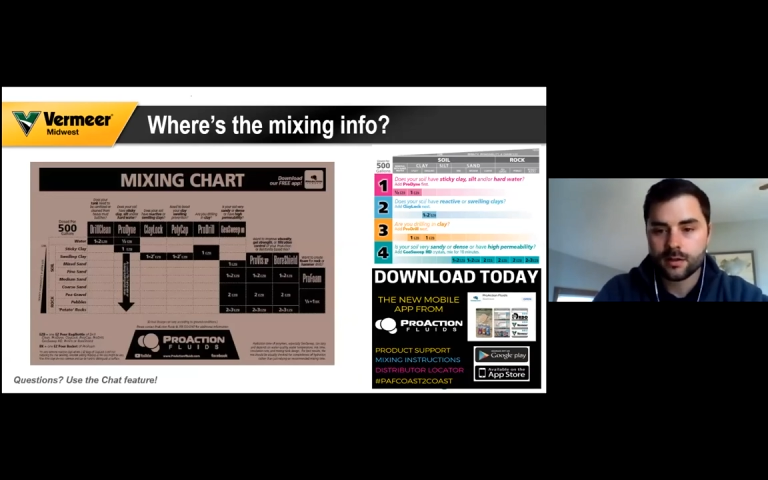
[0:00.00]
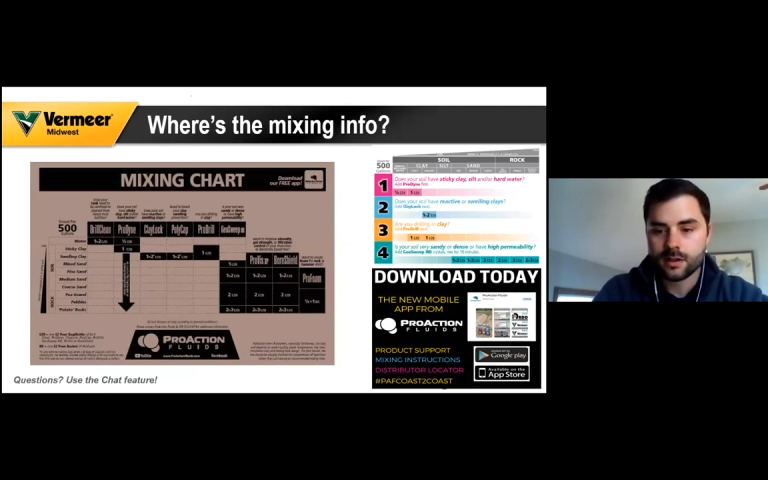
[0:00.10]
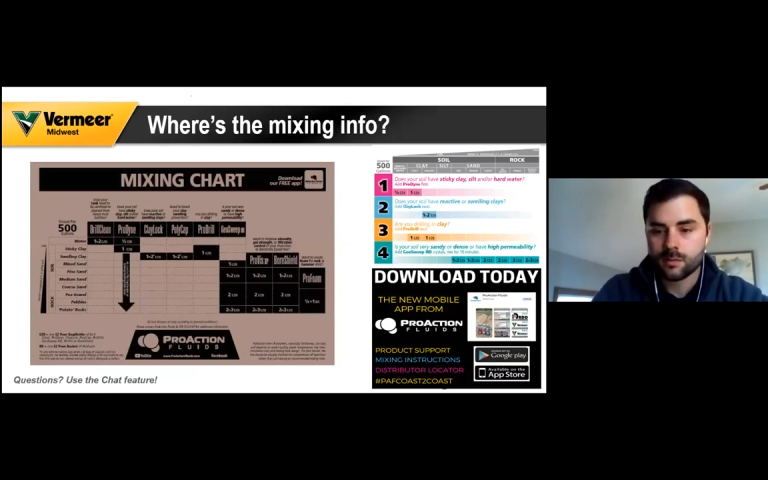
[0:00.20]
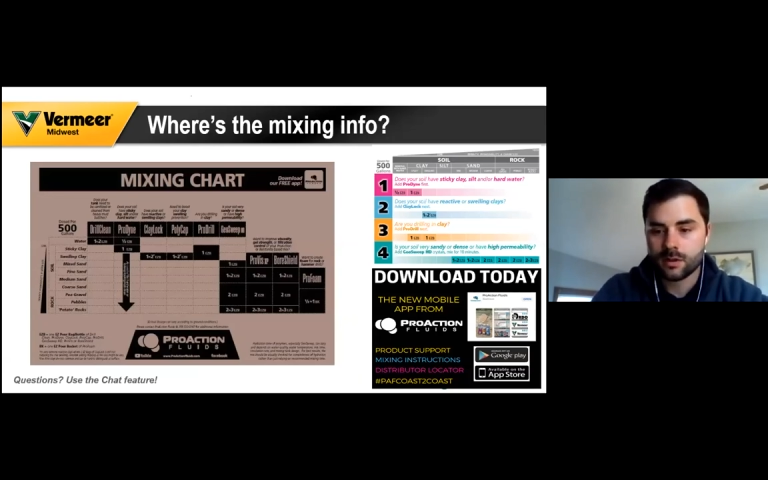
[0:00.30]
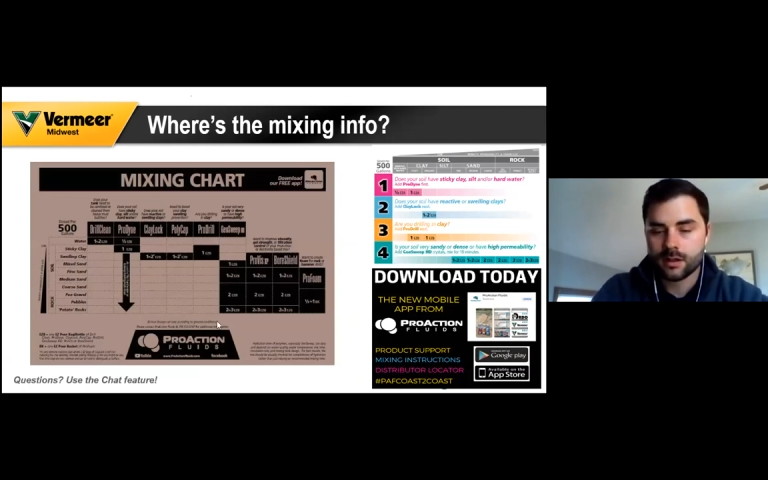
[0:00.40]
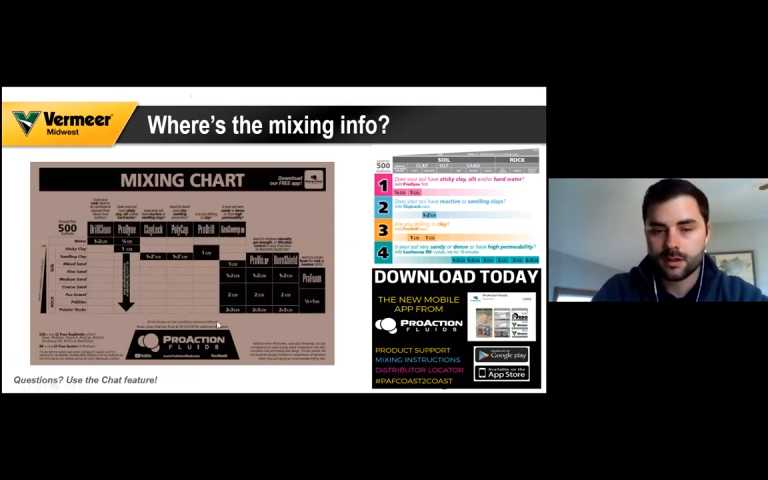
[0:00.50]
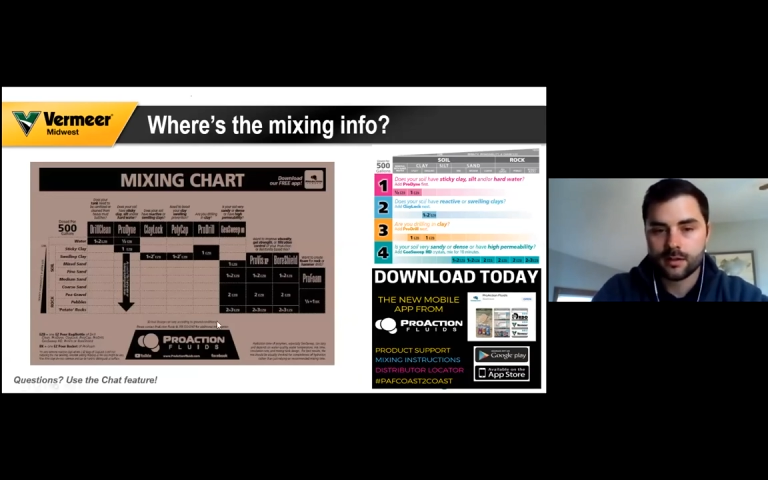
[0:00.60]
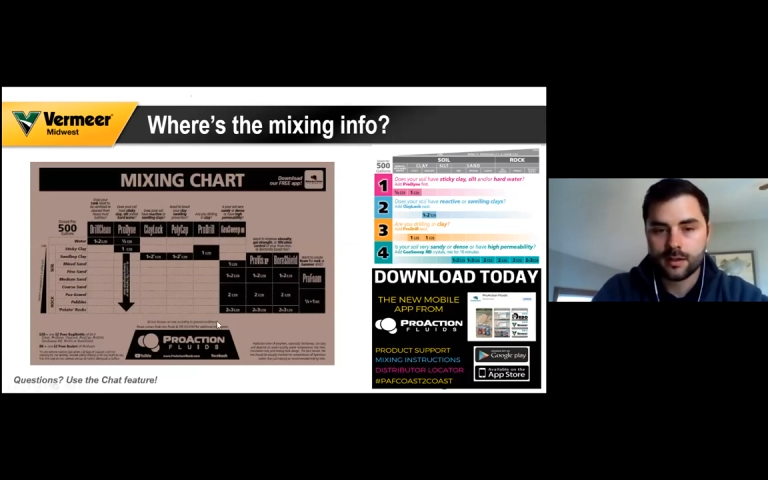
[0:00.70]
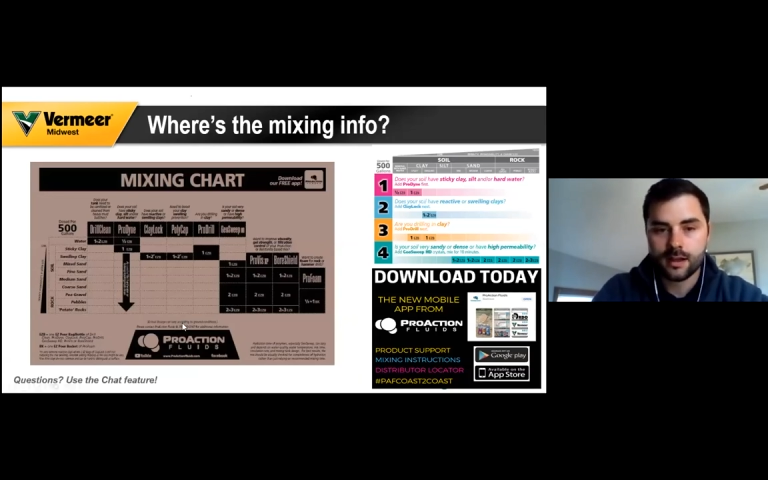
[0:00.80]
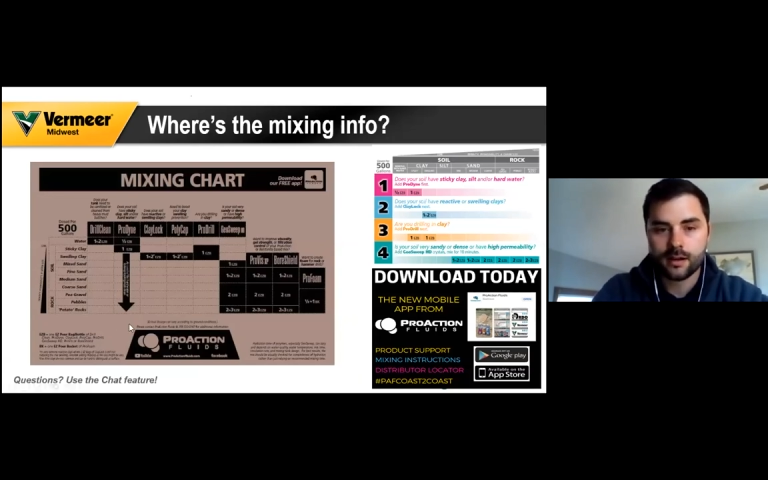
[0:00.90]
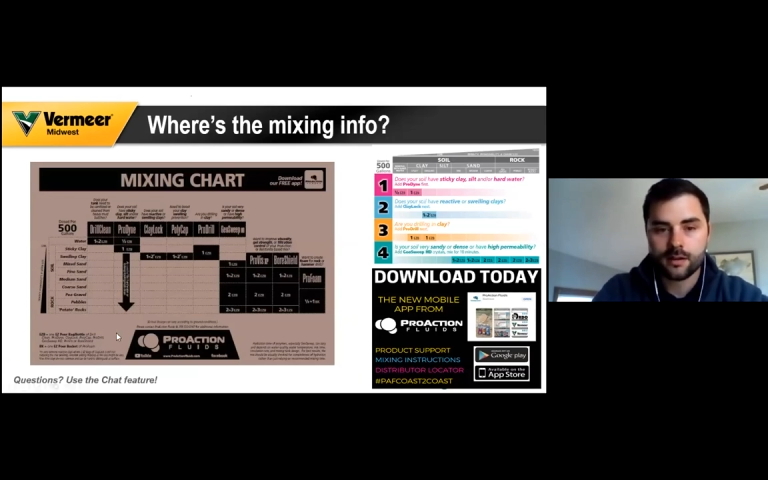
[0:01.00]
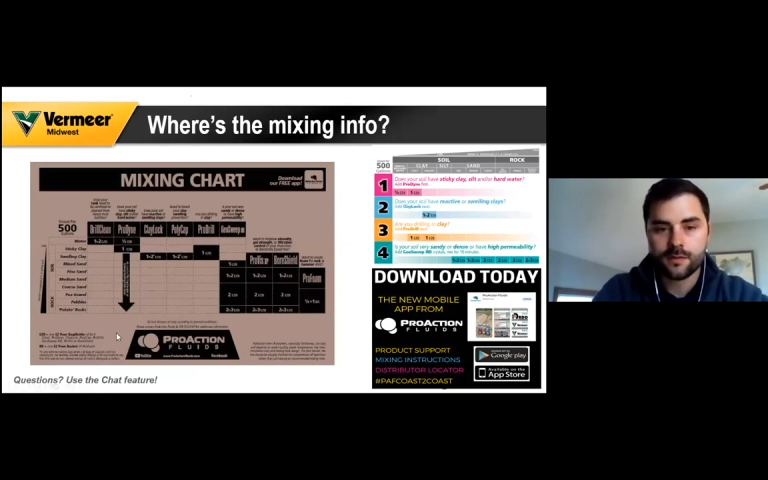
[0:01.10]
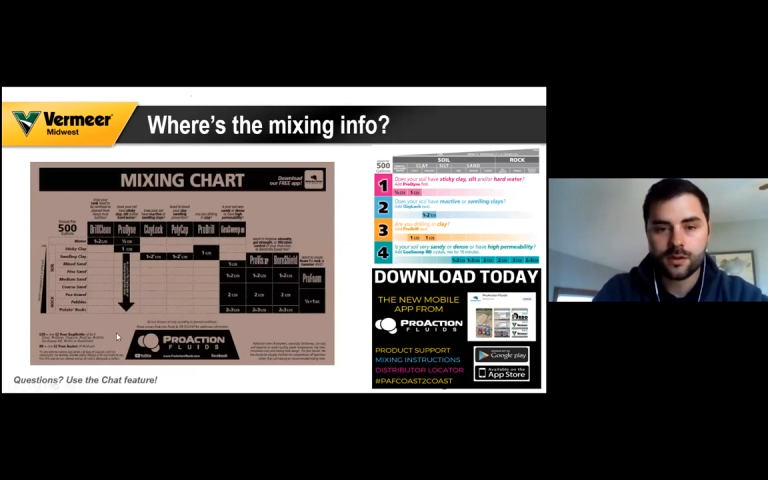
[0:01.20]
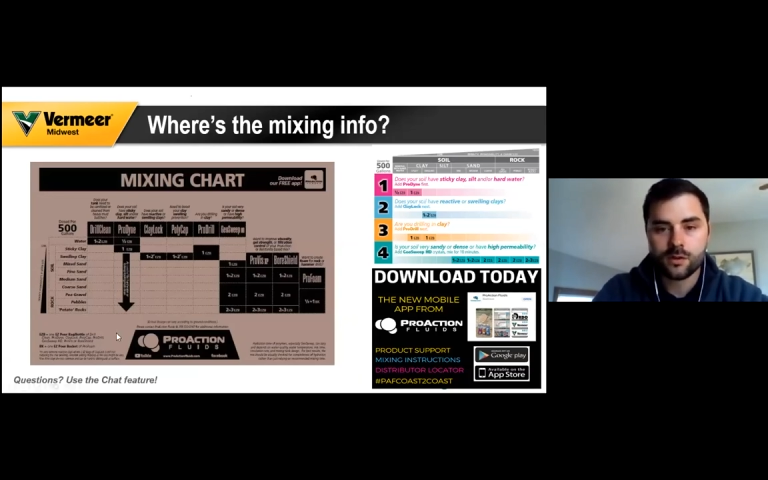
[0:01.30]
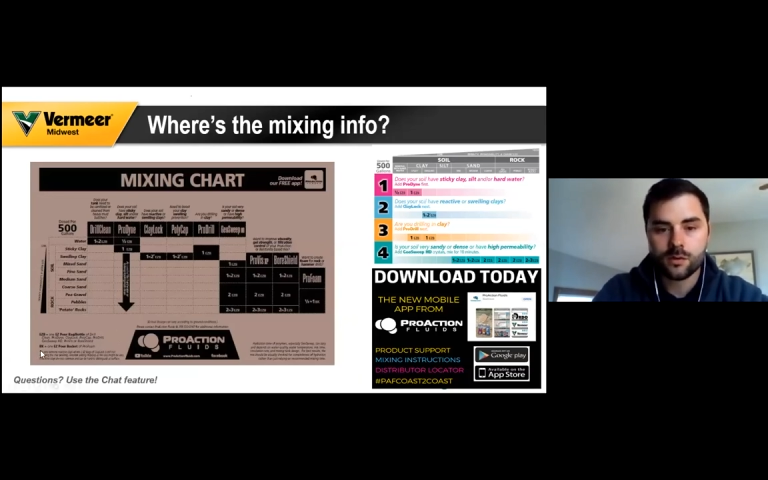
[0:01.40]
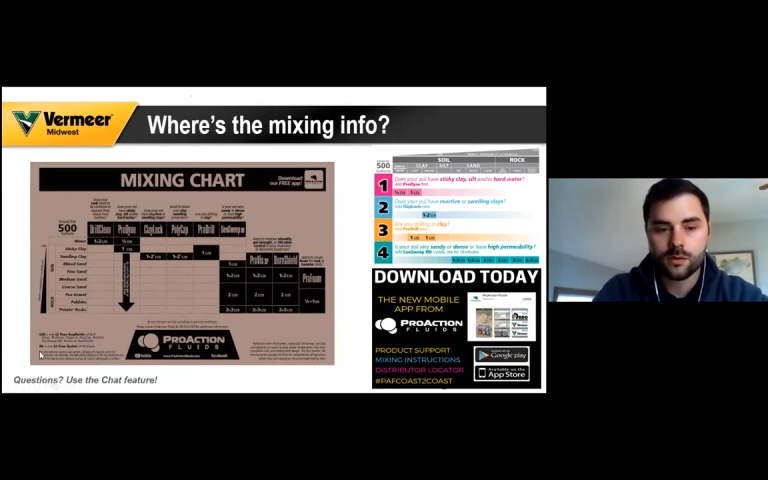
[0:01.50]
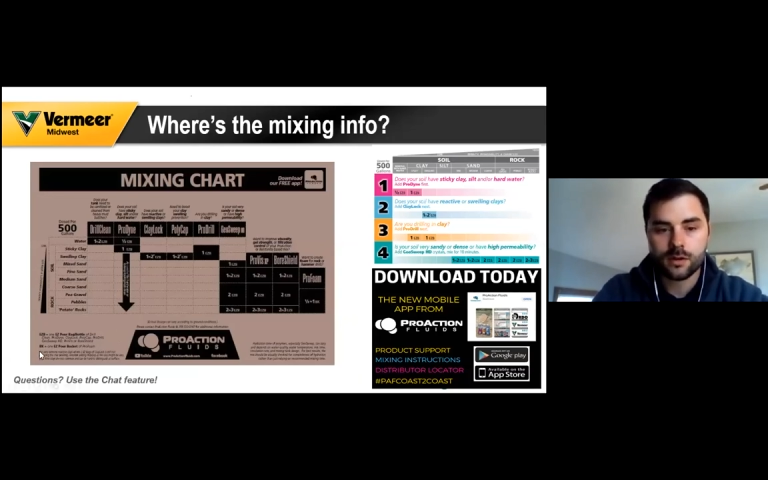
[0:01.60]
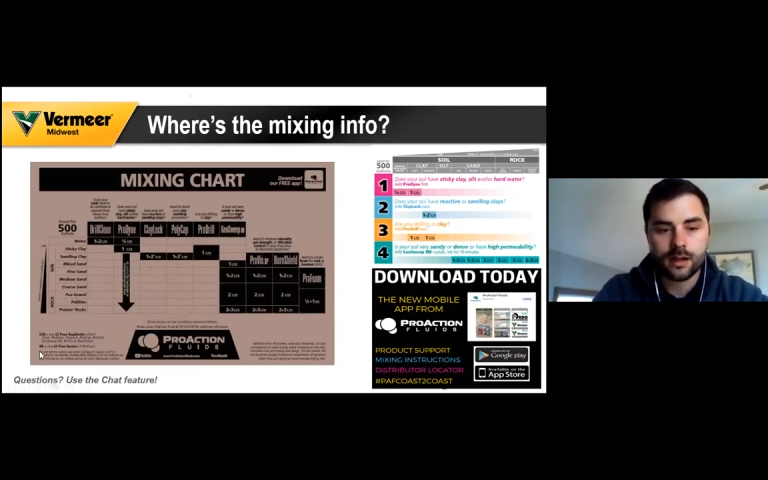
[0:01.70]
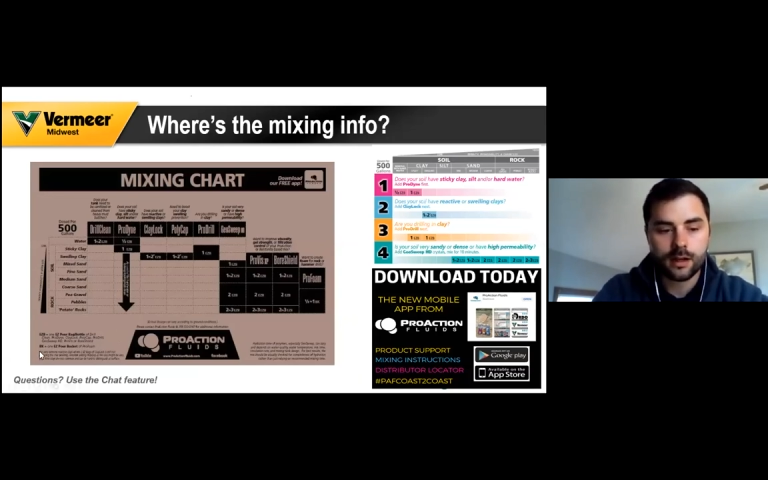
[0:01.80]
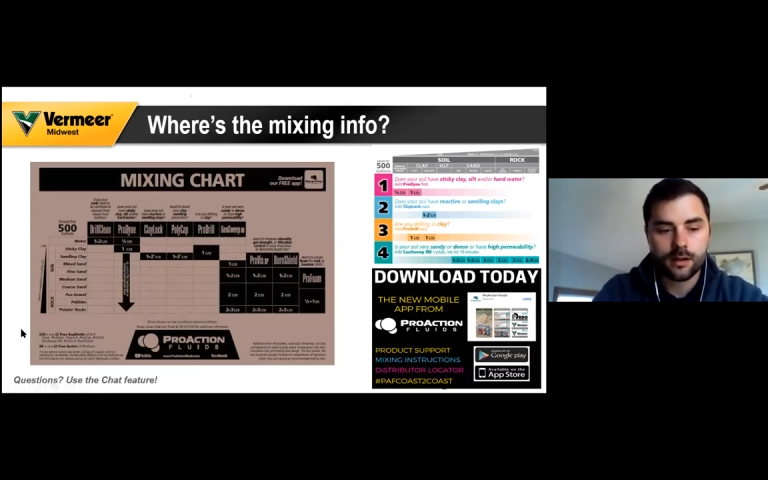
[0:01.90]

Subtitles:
So I just wanted to hit on a few